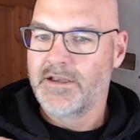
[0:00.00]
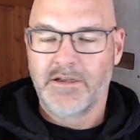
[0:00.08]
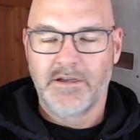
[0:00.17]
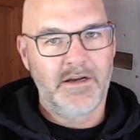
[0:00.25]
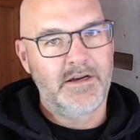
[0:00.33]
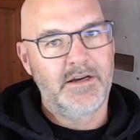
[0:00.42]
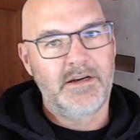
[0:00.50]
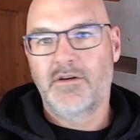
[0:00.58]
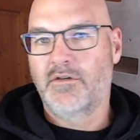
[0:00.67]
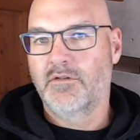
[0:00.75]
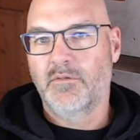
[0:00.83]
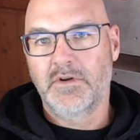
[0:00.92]

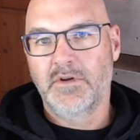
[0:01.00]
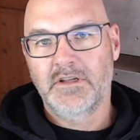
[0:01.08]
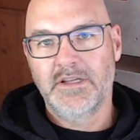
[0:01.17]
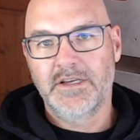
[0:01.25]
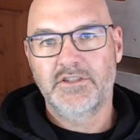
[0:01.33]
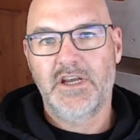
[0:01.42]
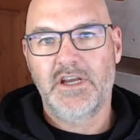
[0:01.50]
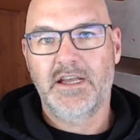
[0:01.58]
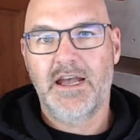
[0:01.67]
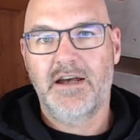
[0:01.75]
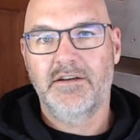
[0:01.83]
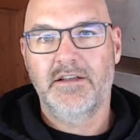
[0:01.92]
or one-click
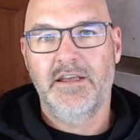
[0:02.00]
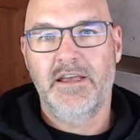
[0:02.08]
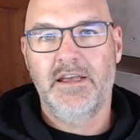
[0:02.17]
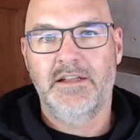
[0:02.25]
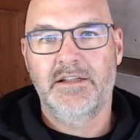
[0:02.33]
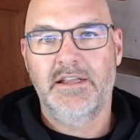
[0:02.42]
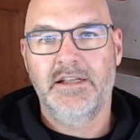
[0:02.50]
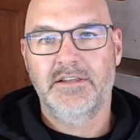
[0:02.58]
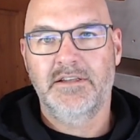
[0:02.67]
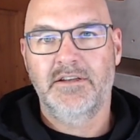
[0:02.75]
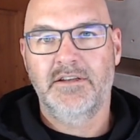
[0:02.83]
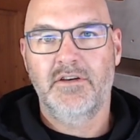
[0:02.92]
checkout, and it's
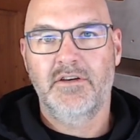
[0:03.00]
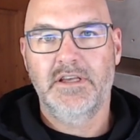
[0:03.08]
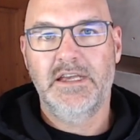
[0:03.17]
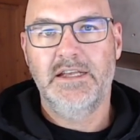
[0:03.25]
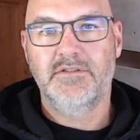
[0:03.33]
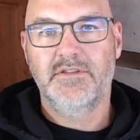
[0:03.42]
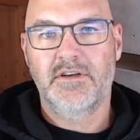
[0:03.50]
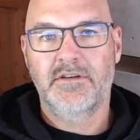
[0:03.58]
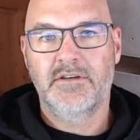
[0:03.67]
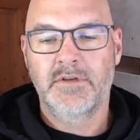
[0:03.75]
going to go to Keystone.